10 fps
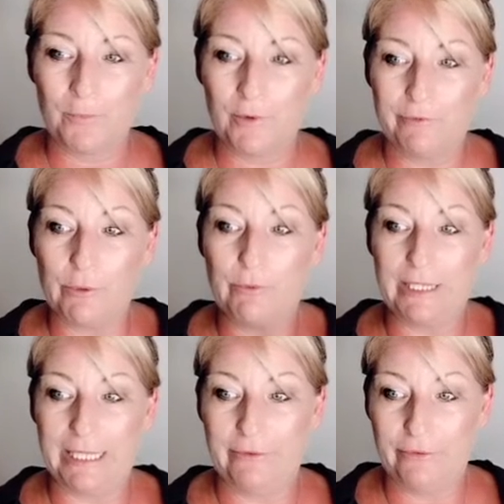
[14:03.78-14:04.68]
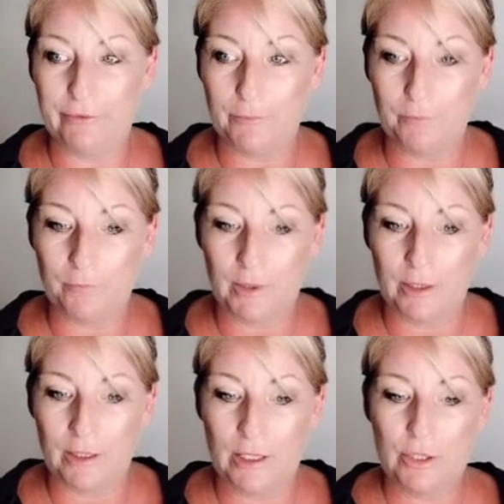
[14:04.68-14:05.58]
for relief.
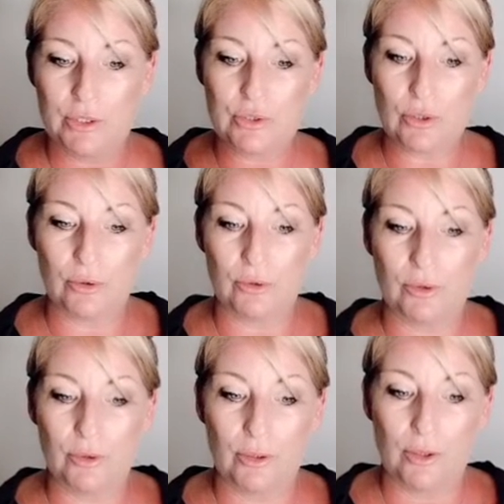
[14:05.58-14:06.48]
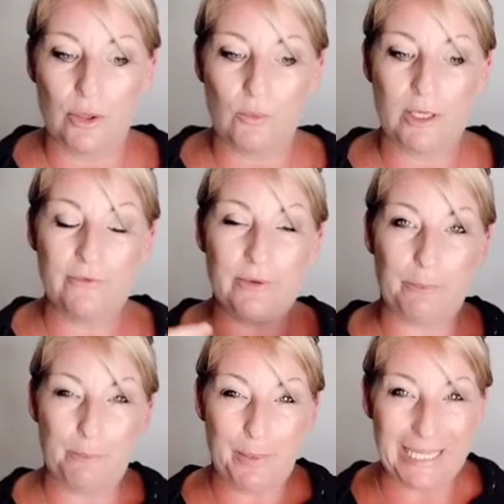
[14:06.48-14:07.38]
So, one of the
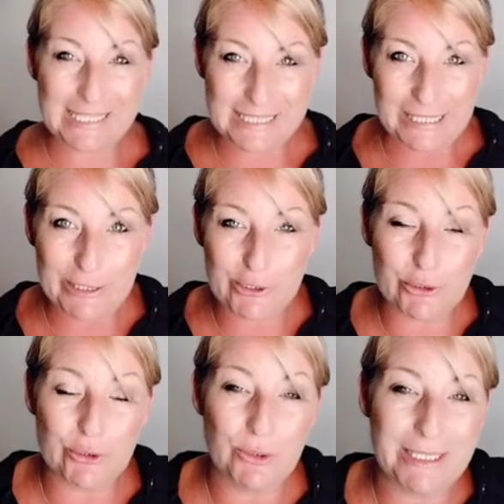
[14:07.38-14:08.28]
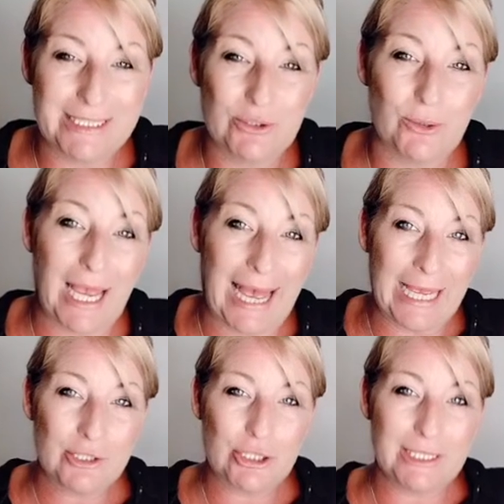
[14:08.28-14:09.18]
best things to do is to
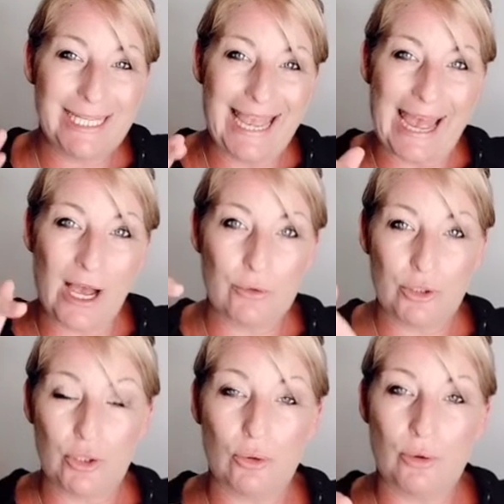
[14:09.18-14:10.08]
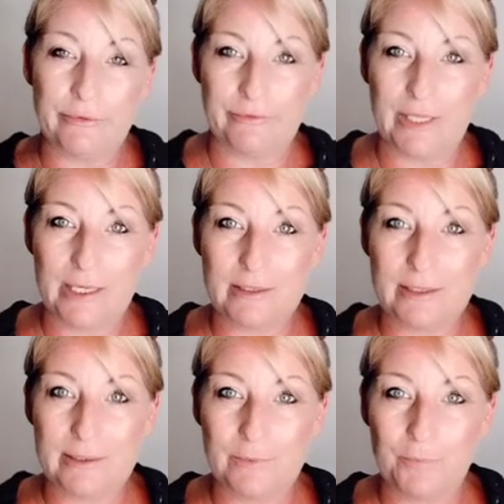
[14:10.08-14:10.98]
actually out your
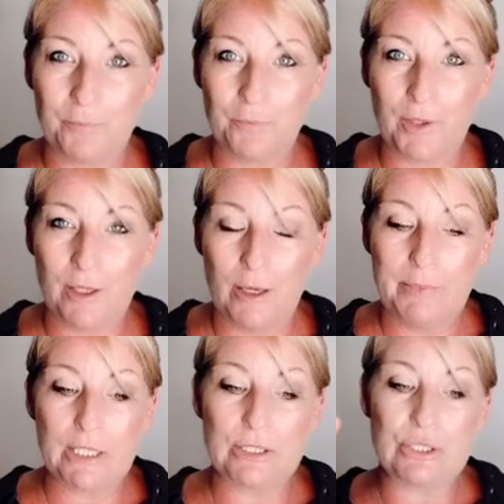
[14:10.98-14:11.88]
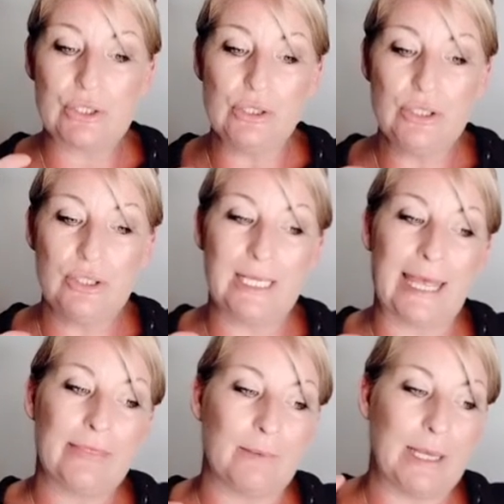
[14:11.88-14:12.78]
fears. Because as soon as you
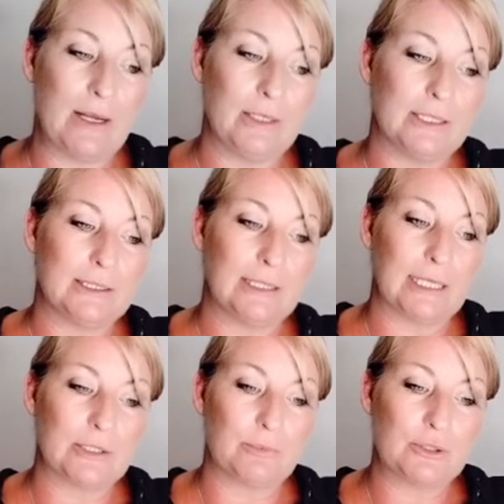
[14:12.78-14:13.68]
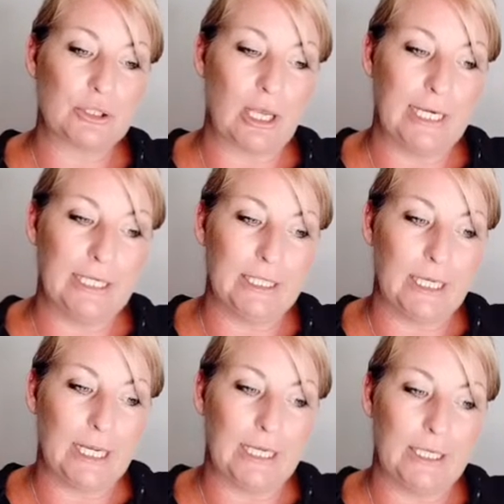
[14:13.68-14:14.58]
get them out, it's like shining
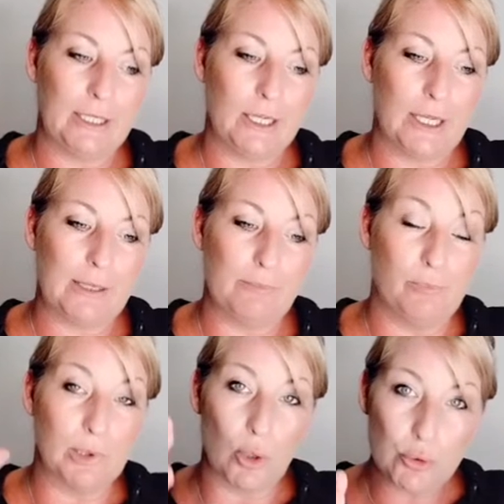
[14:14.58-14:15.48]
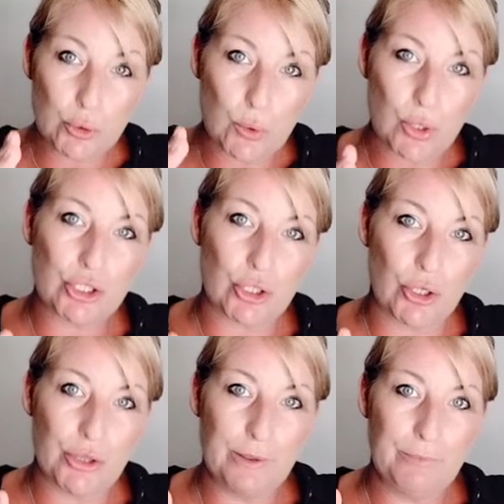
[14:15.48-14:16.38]
a blowtorch on
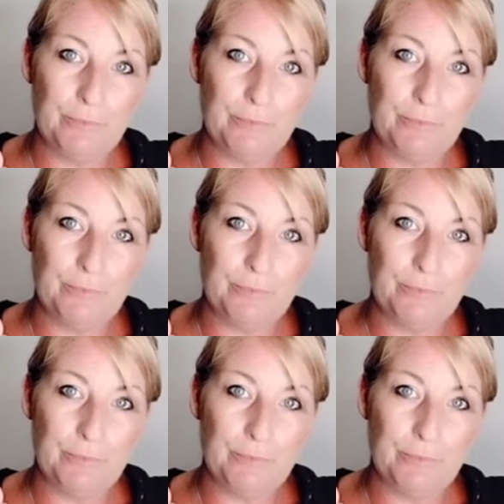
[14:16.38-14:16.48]
them.